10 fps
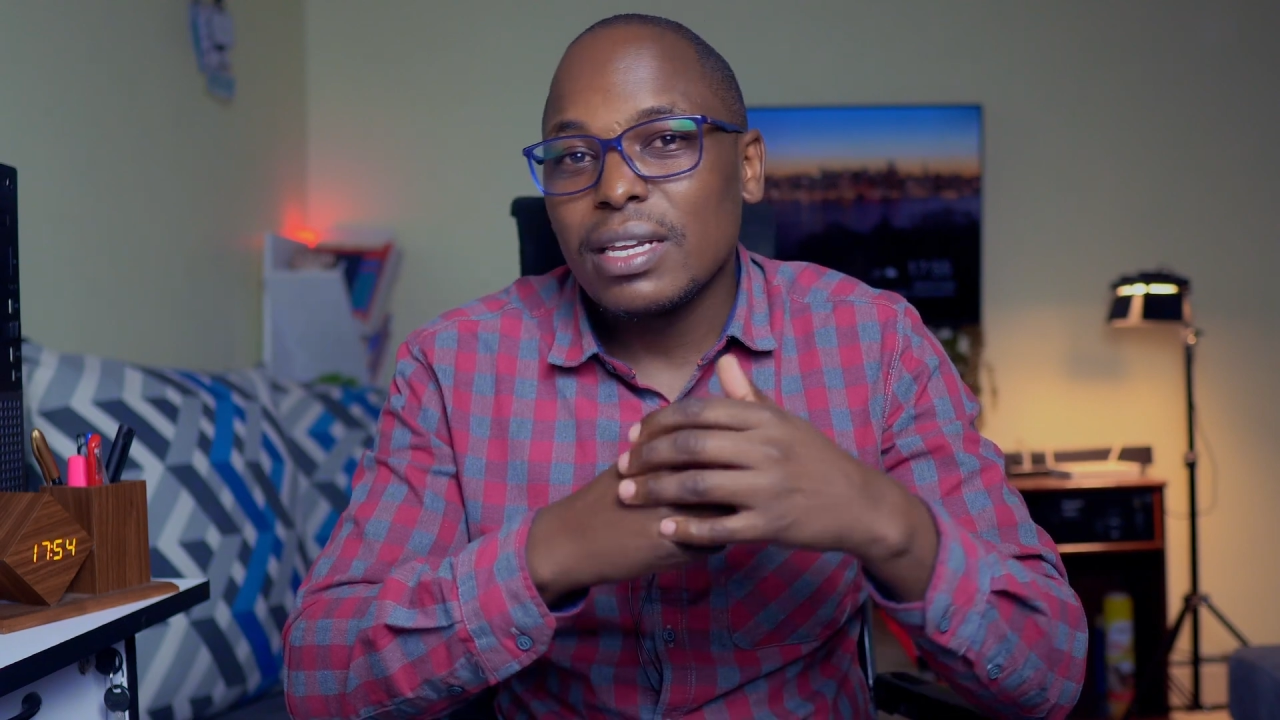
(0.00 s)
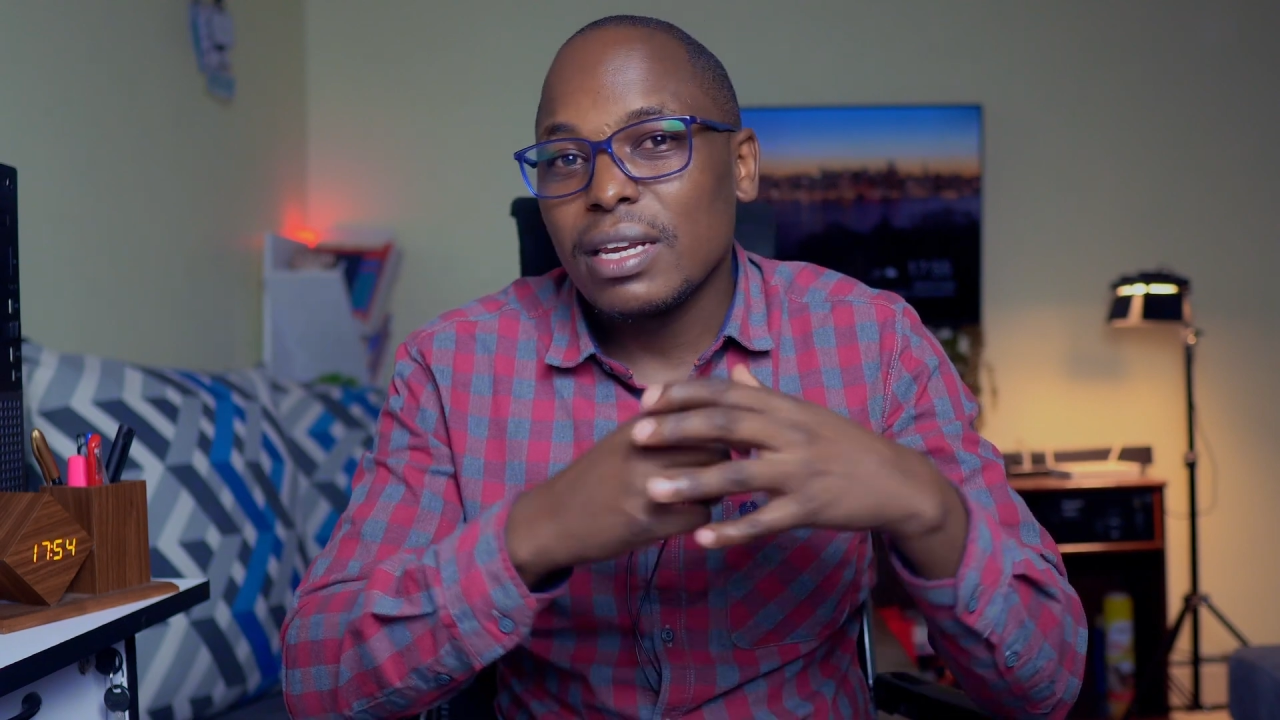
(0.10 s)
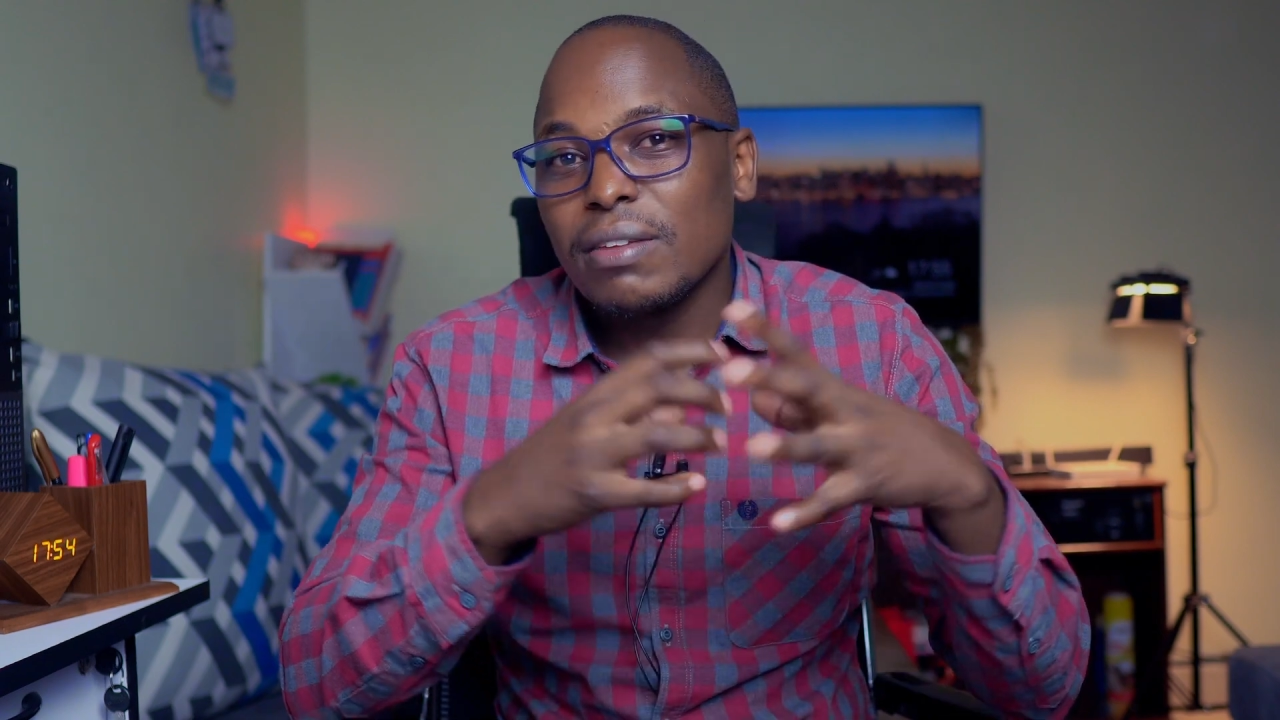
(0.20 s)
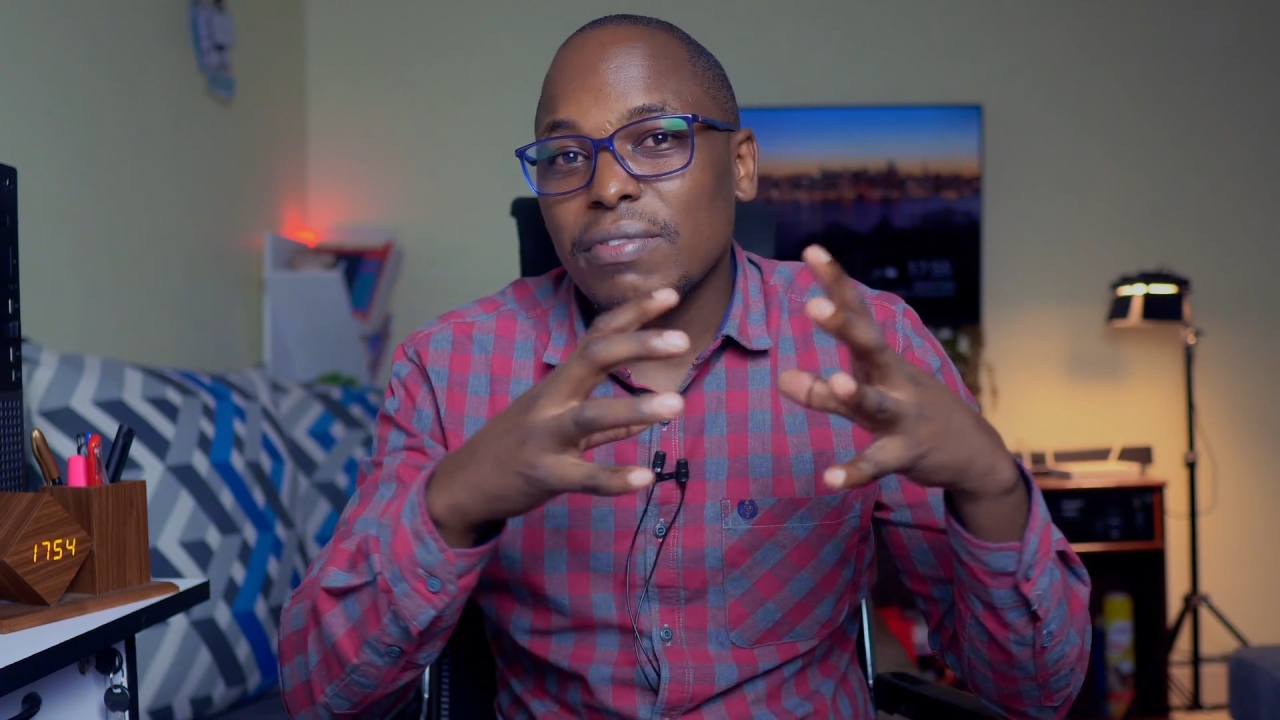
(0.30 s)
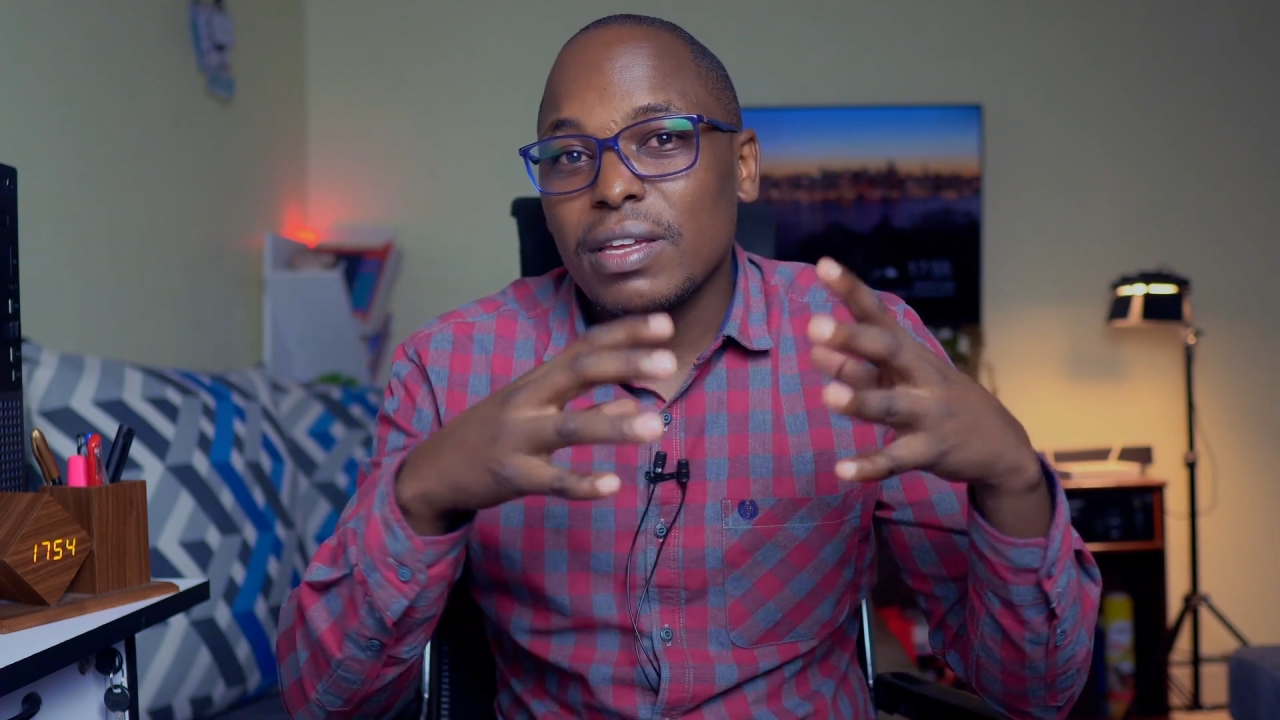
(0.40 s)

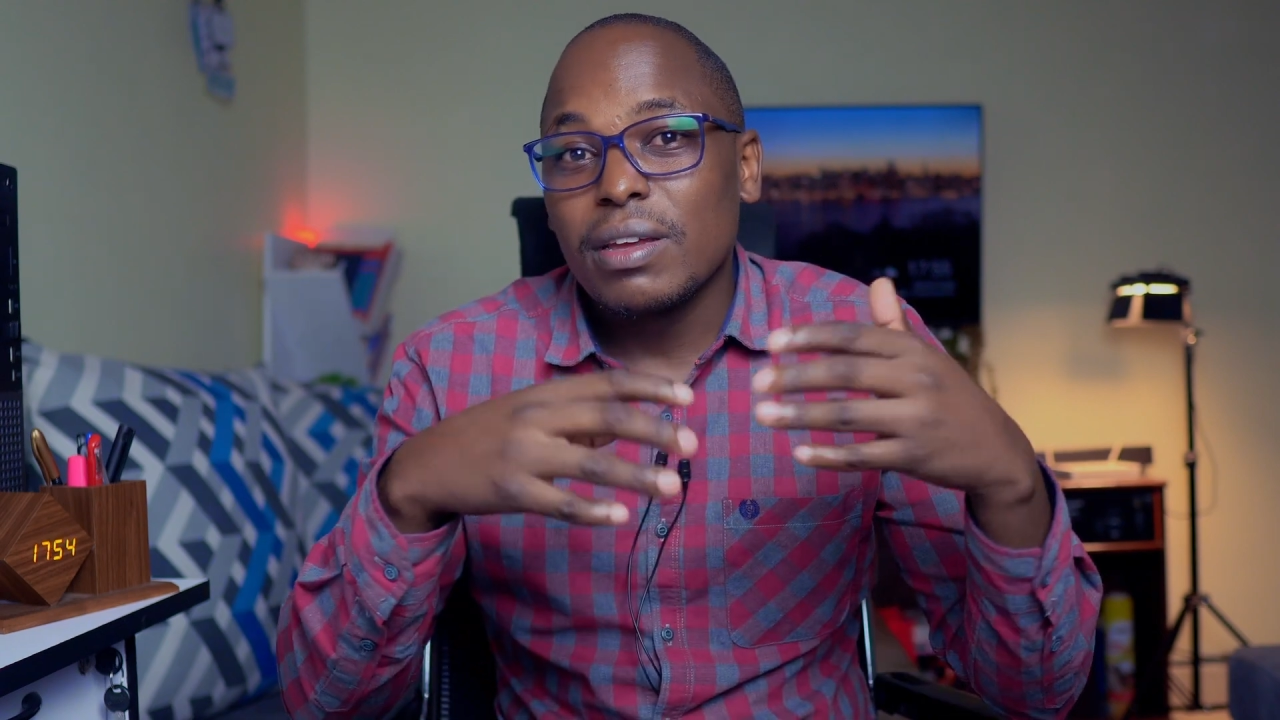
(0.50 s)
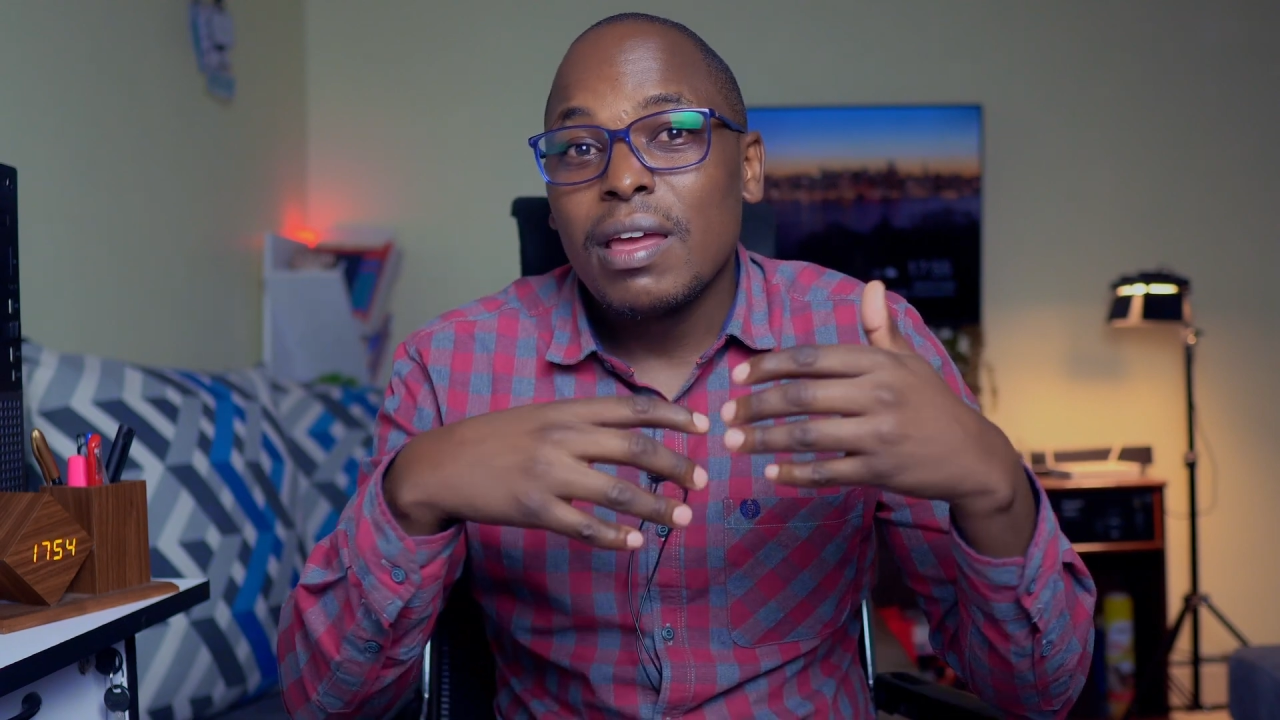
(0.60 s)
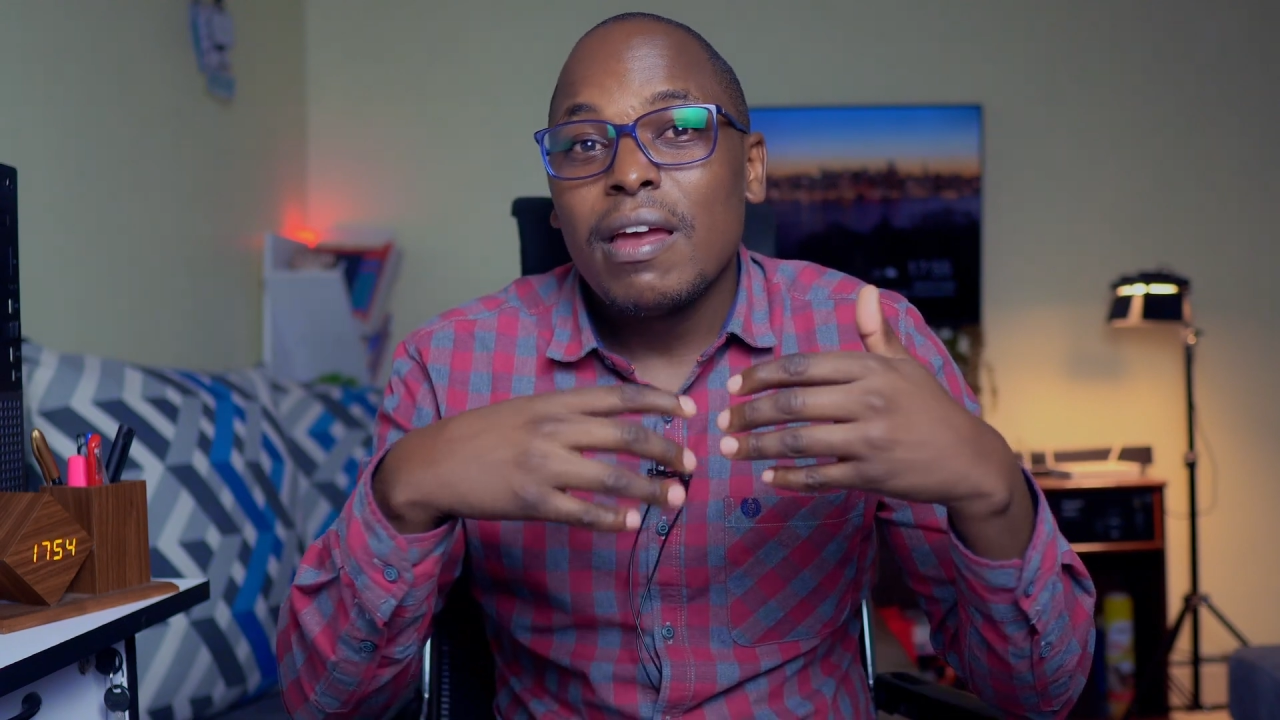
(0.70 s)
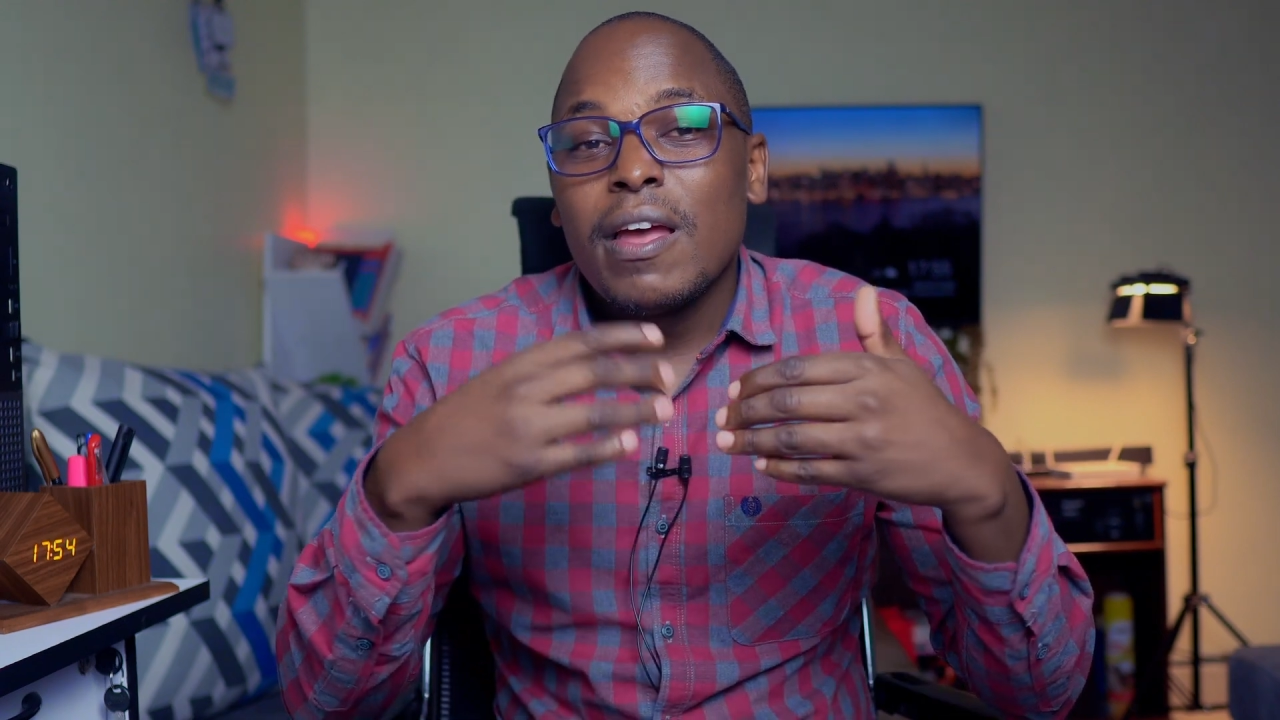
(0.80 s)
relieving